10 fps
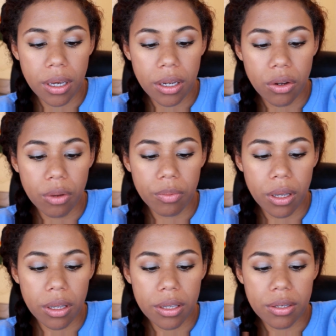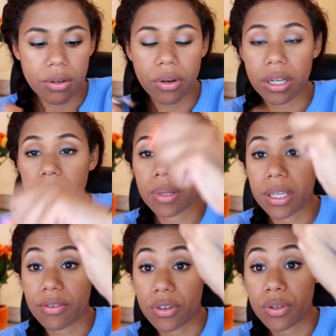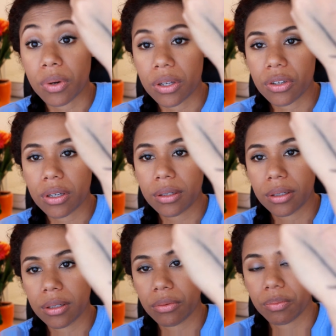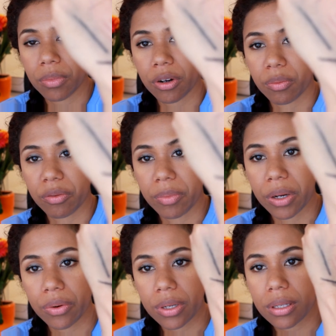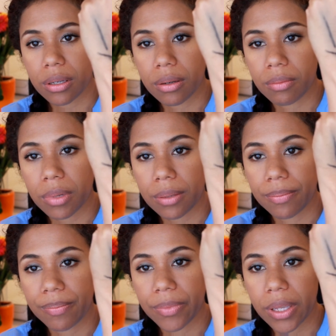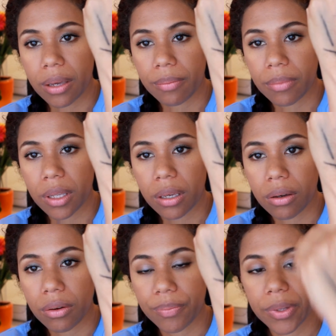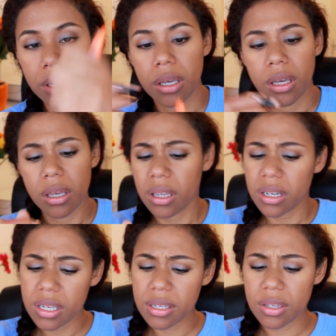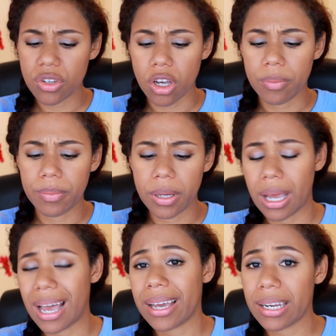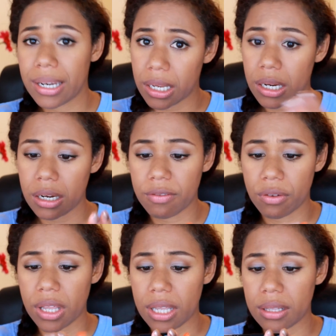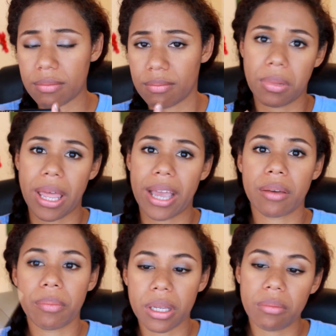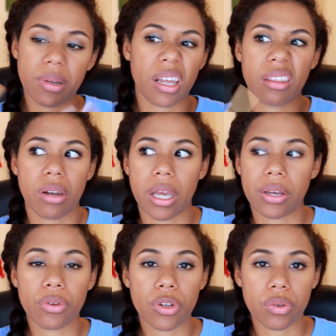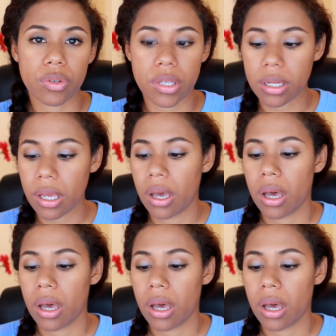I know it's a great place for swatch, huh? The bottom of my wrist. But yeah, there you go. Does the job. I didn't get it for that black bit, but I thought I could use it.